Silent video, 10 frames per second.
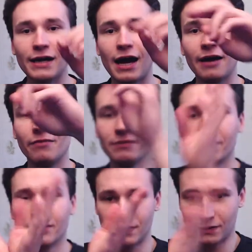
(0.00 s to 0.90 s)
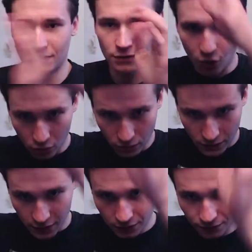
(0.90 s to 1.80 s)
I'm, it is always
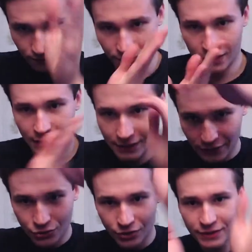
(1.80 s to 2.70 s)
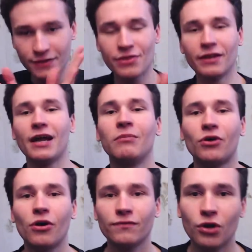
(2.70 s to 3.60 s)
kind of uh, increasing the number
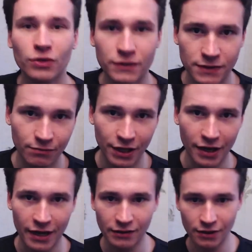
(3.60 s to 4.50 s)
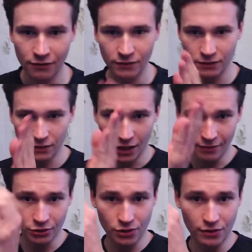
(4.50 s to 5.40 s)
of dots behind of it. I
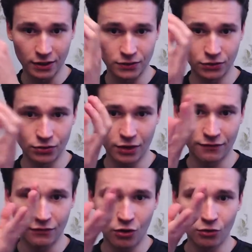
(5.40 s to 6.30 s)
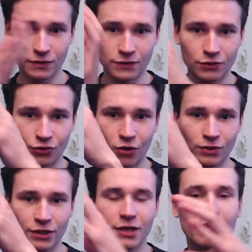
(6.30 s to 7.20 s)
imagine that you have always growing.